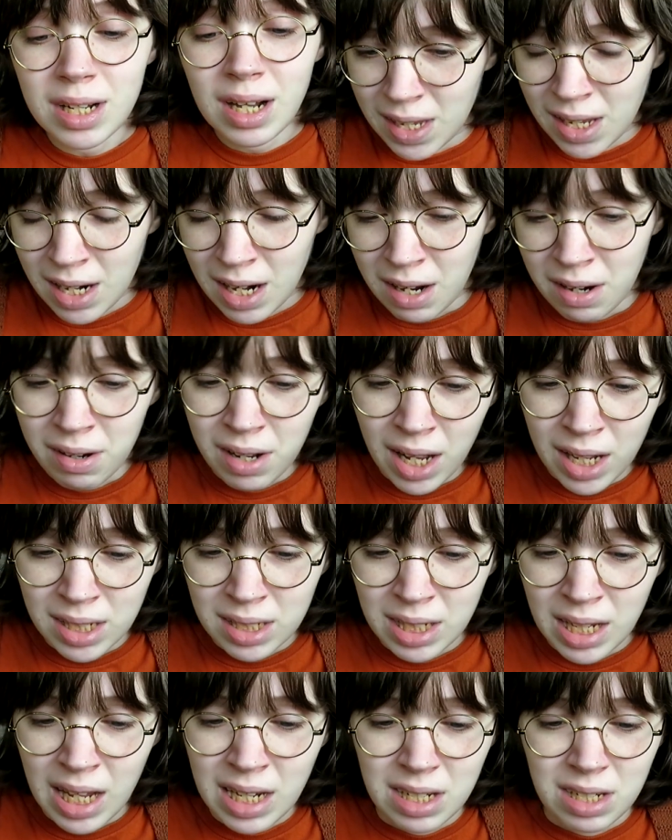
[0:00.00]
You know, I
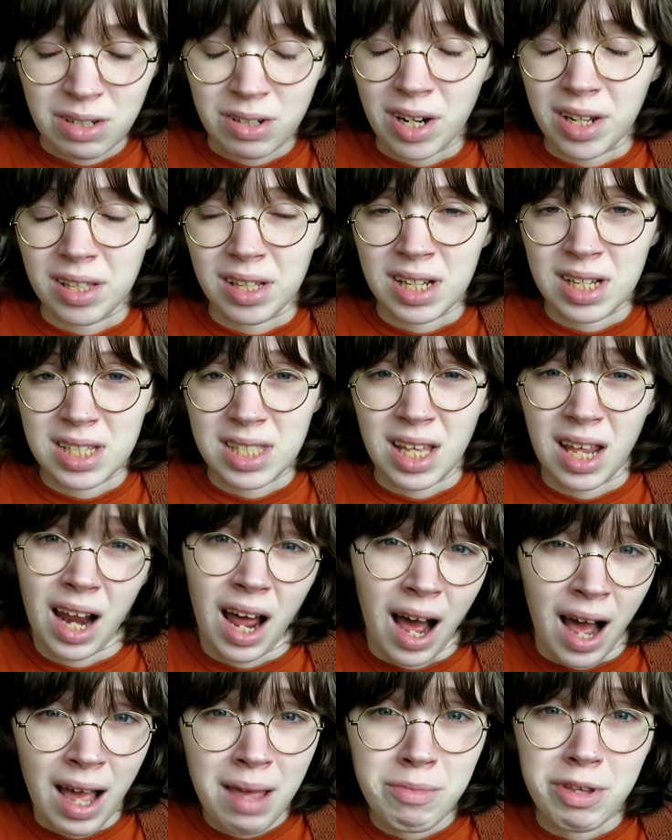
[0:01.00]
tend to draw things
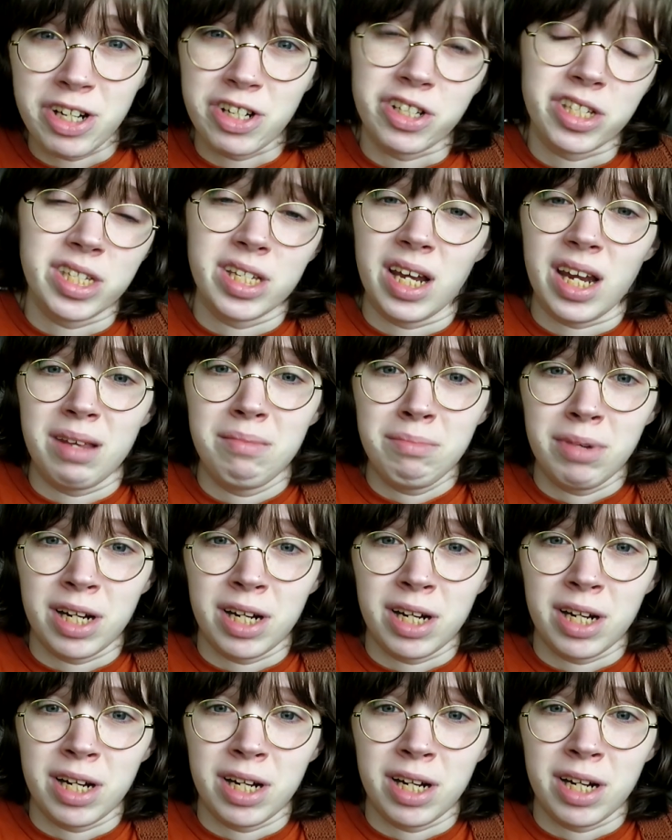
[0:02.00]
that I'm interested in,